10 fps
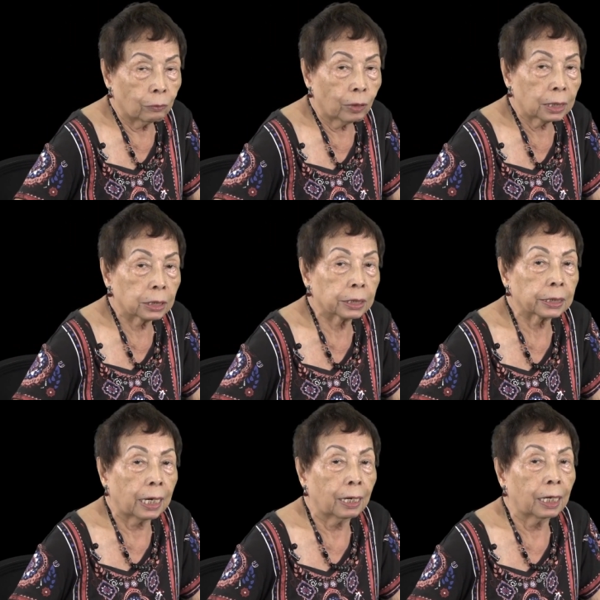
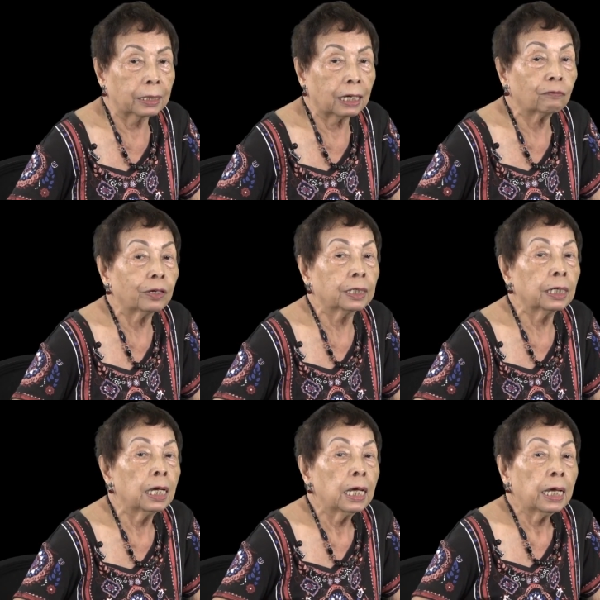was
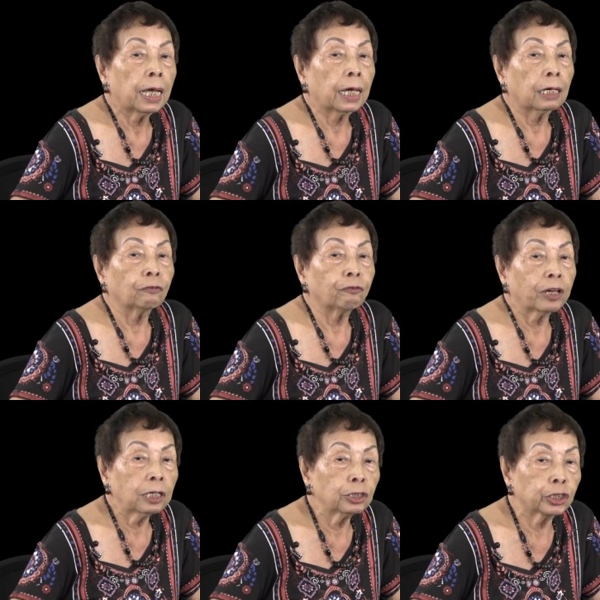given a
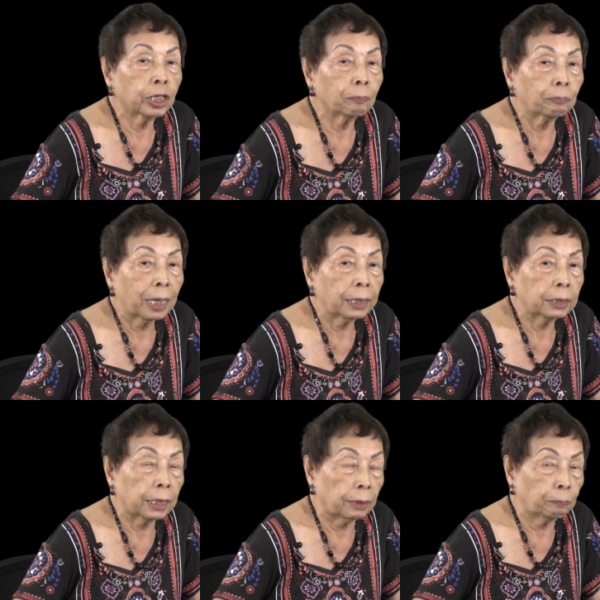fellowship by
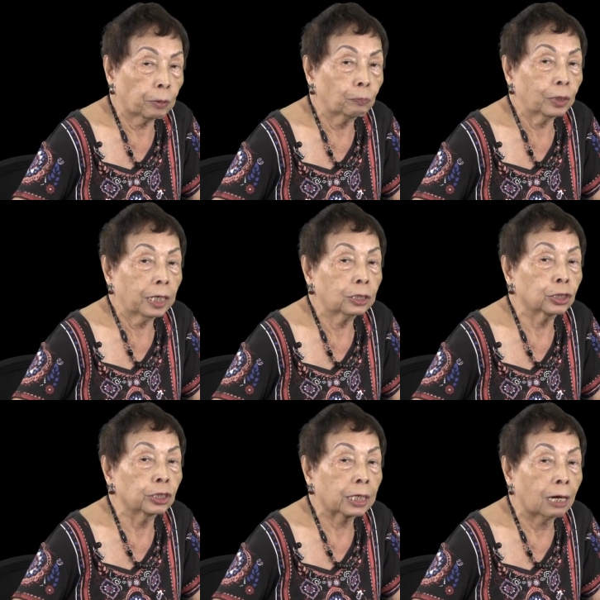the
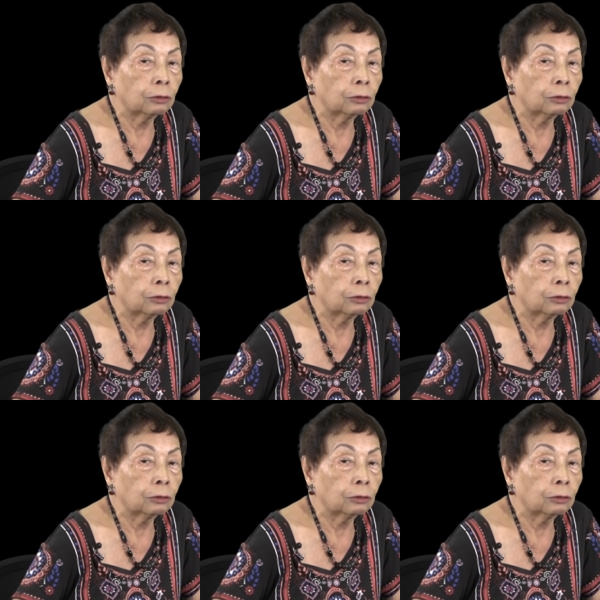Population